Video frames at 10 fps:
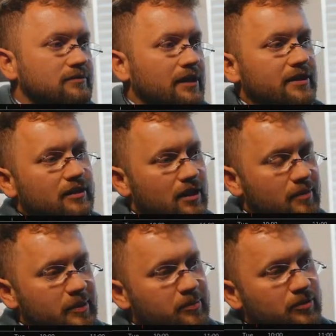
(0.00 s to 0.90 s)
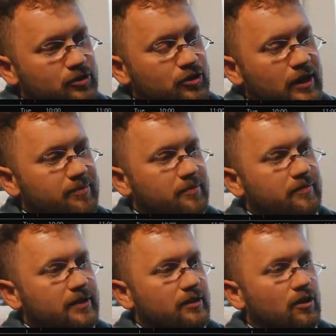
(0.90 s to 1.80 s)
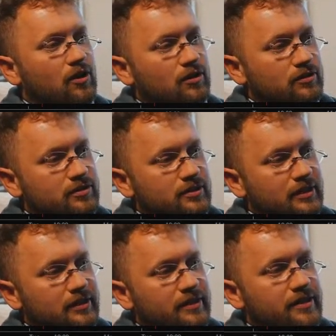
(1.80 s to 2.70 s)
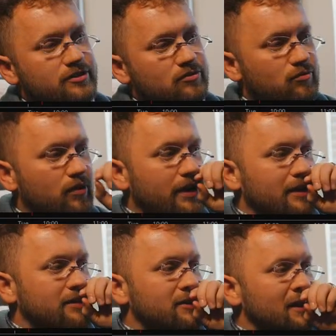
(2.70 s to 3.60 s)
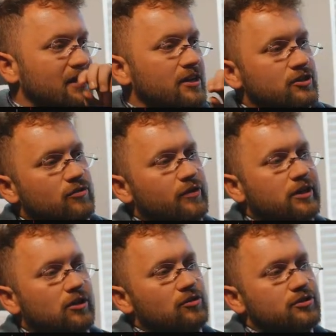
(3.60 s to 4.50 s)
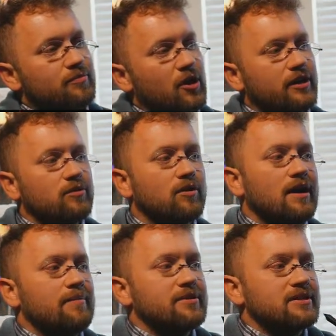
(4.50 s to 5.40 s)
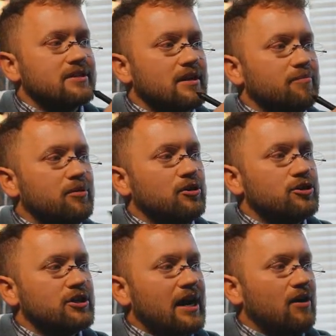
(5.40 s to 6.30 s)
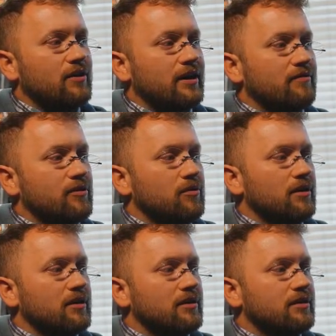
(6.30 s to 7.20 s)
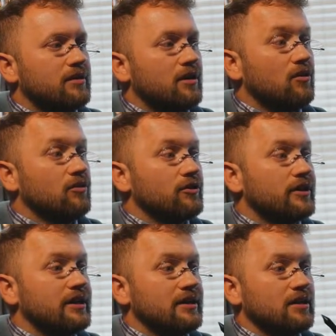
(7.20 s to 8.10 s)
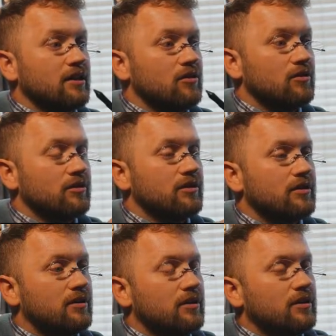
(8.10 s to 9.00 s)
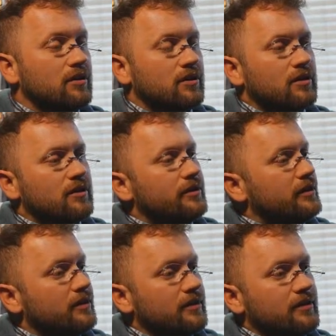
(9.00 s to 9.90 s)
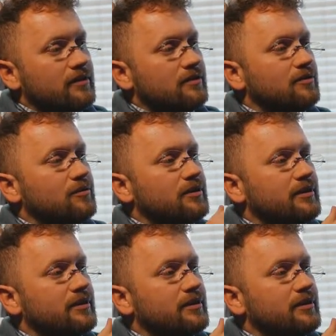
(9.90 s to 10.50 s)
I think a lot of people are trapped in longs in this range. So if we close the market, what will happen is it's going to push out everyone. Oh, and they're getting it lower. No.